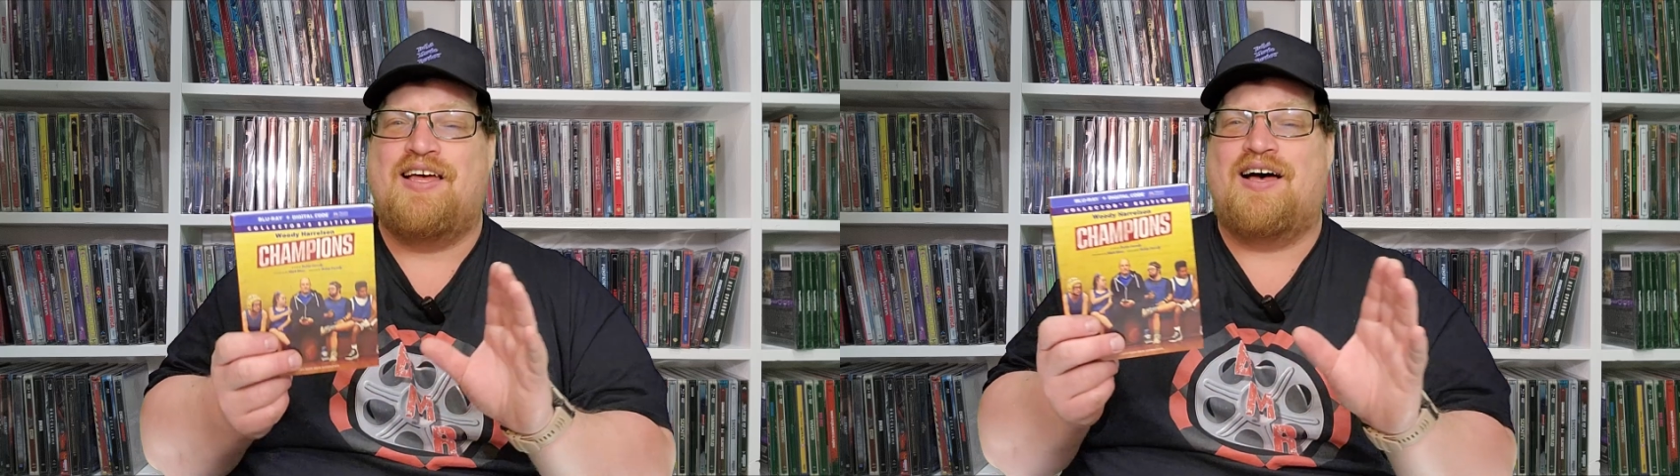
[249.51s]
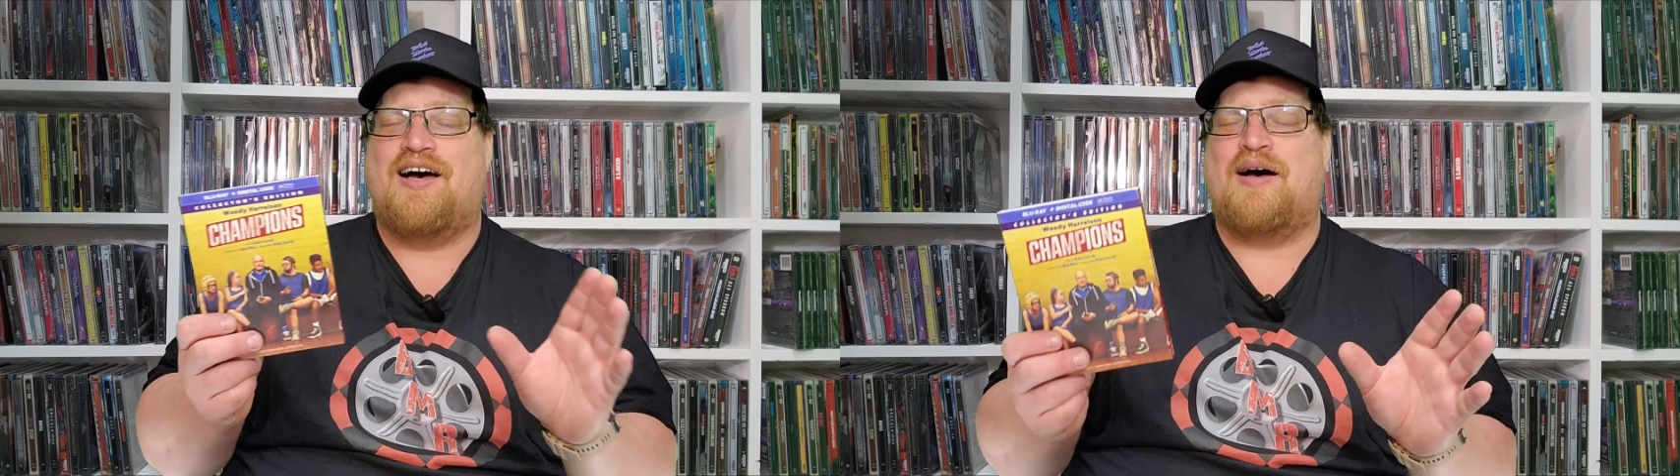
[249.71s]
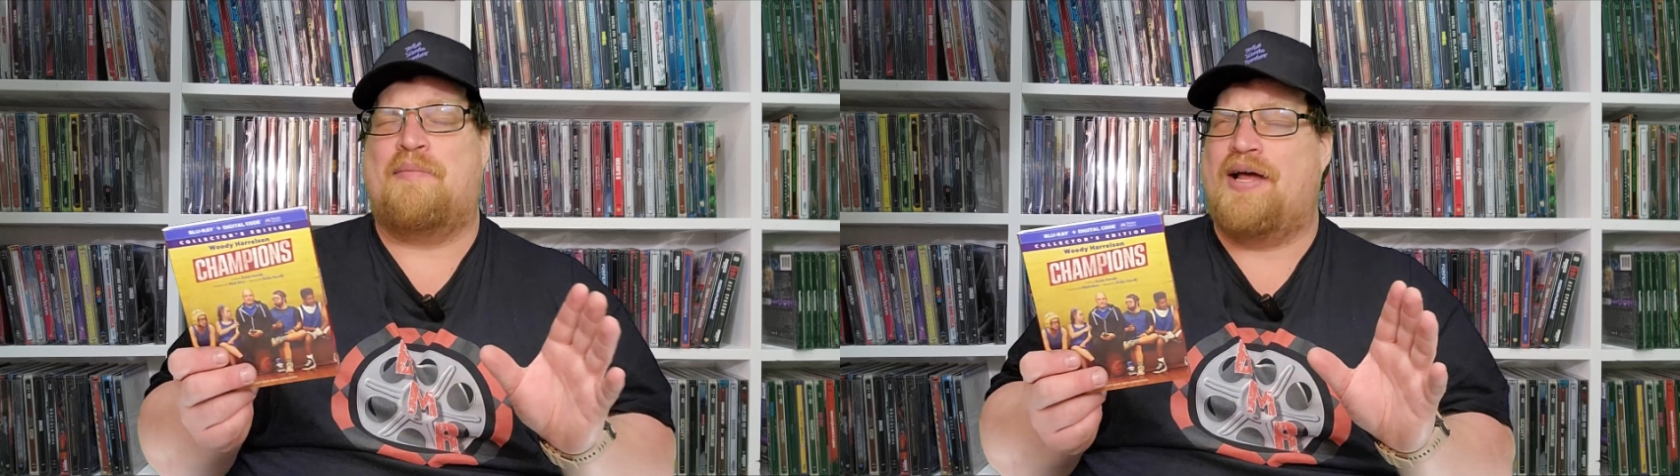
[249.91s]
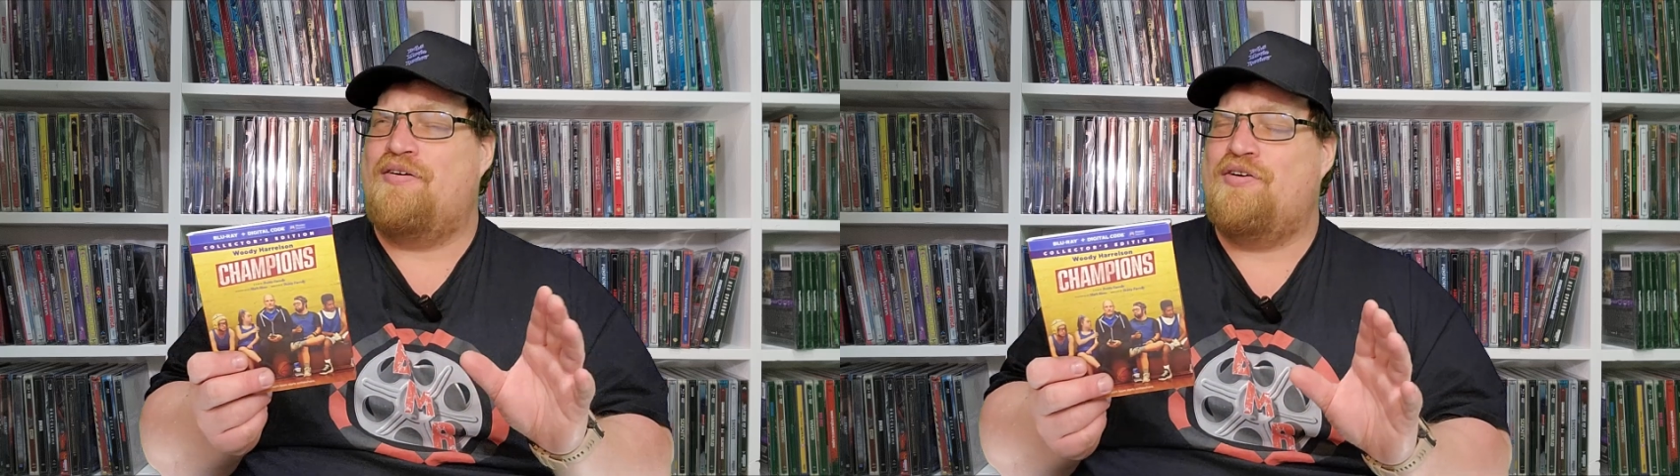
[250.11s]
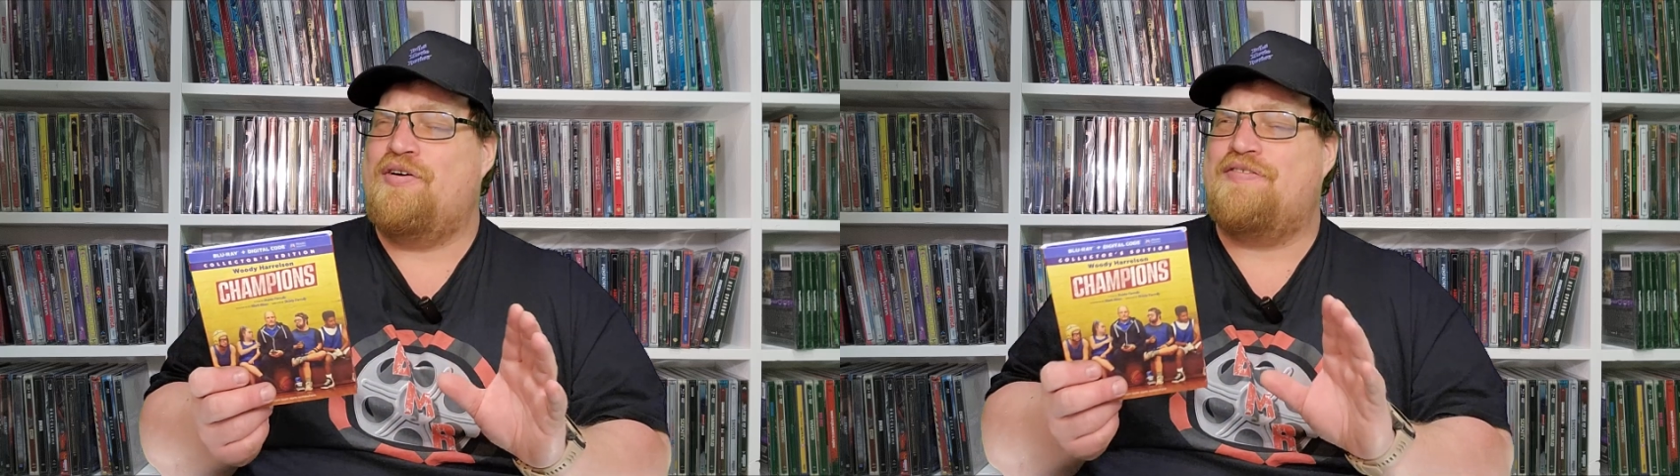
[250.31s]
Um, I
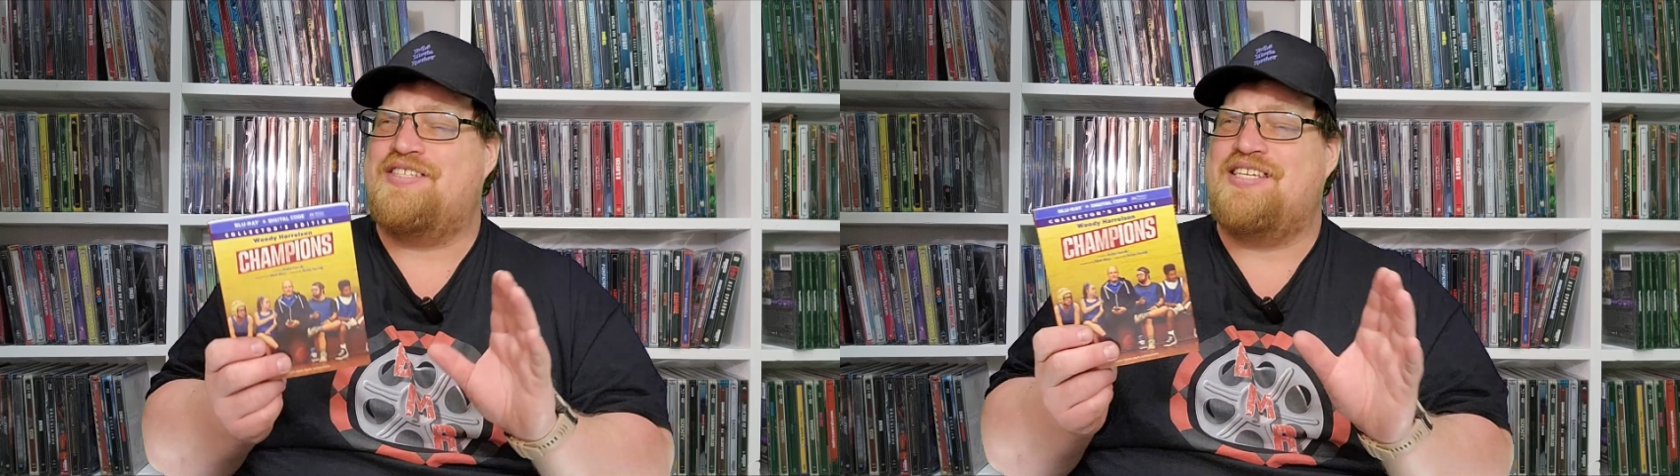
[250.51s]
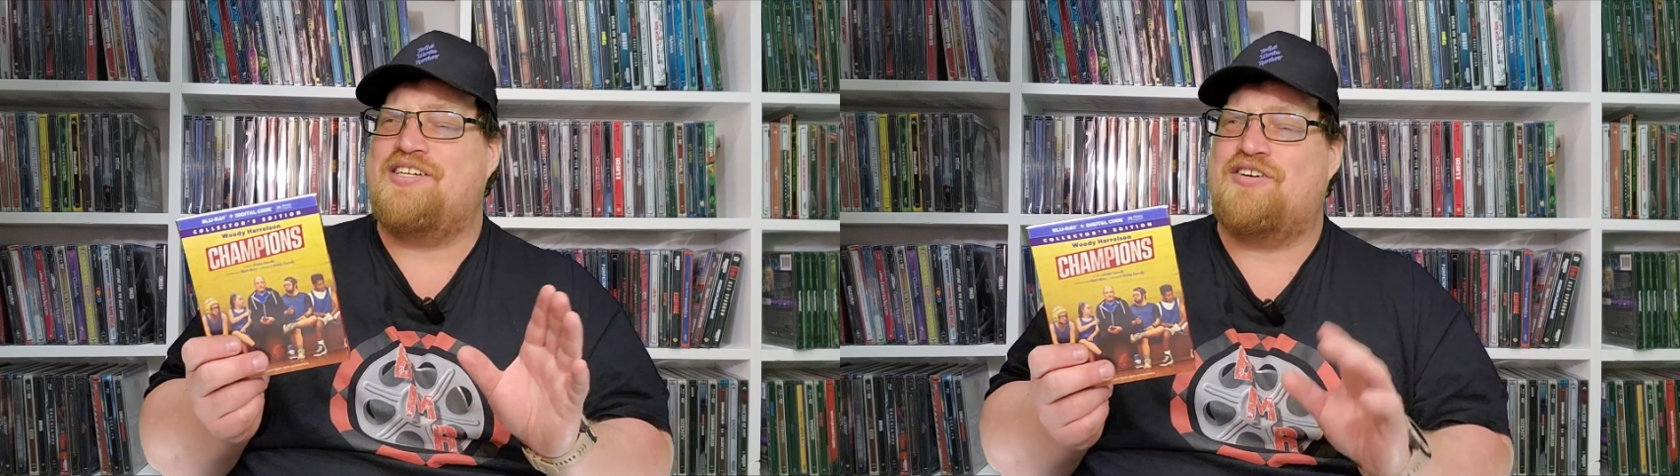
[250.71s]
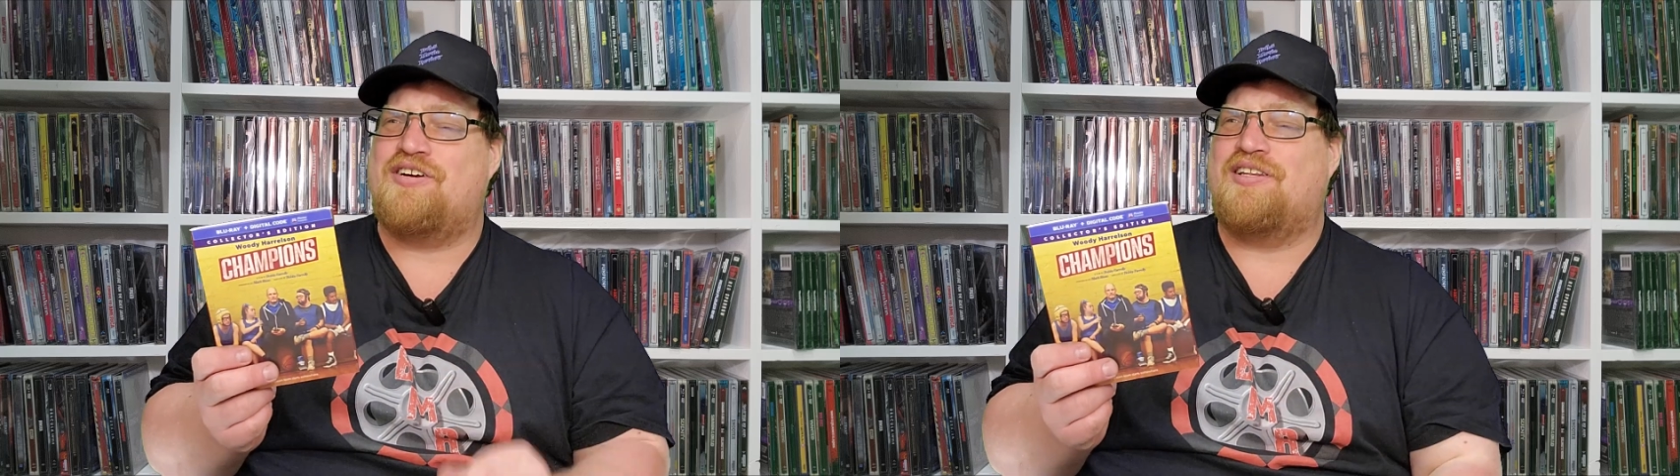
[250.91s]
don't know I've seen her in a